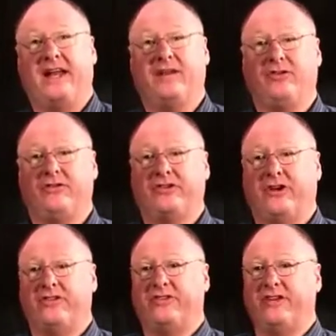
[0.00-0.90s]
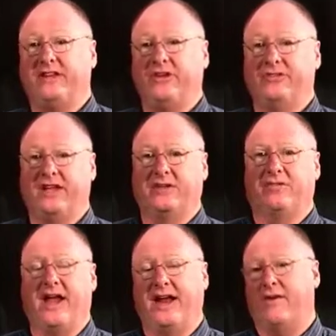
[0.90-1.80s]
start to see those things flying
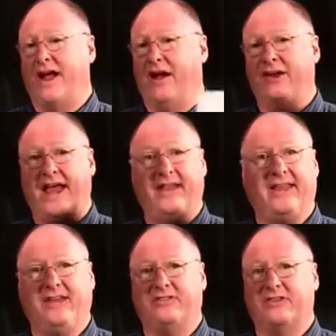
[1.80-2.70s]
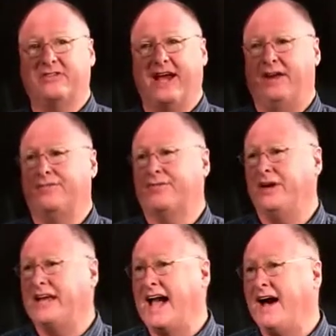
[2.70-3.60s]
around and they just kind of freak
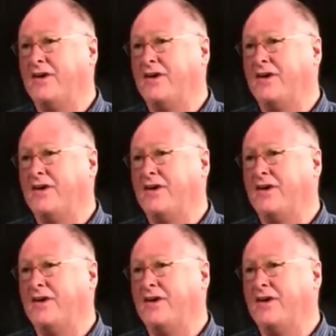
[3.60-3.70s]
out.